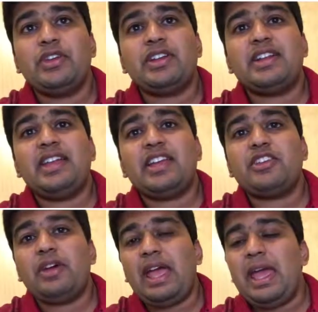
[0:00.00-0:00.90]
you can connect
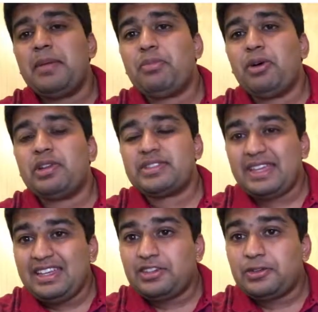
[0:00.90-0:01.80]
your
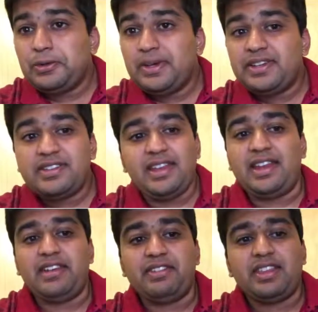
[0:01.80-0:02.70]
AirPods into it
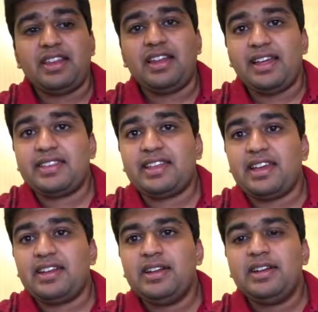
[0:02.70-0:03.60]
and everything like
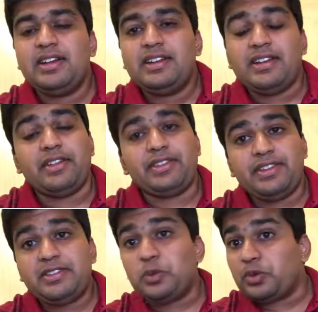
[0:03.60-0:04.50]
that. Now
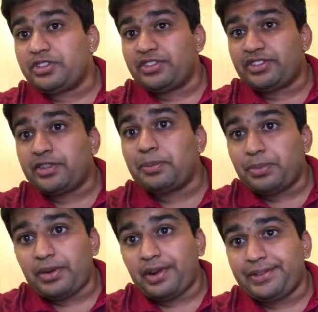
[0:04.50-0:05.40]
this was a
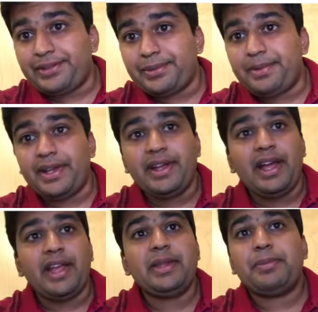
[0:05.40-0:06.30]
surprise to me, and